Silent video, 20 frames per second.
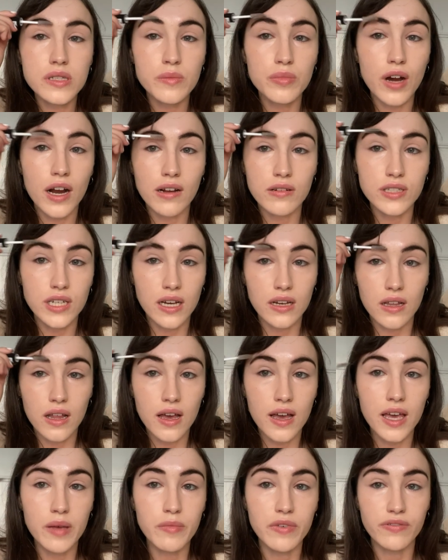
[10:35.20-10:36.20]
to brow gel,
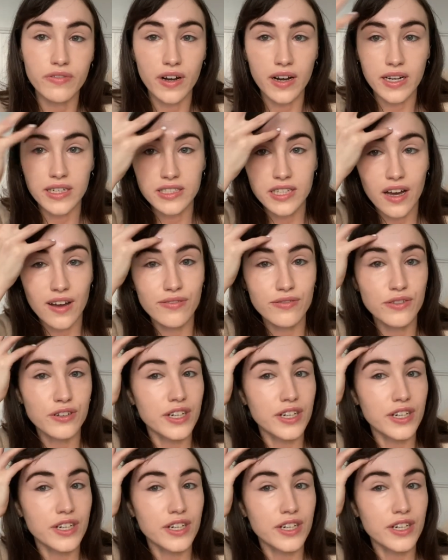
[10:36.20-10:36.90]
I am a very tough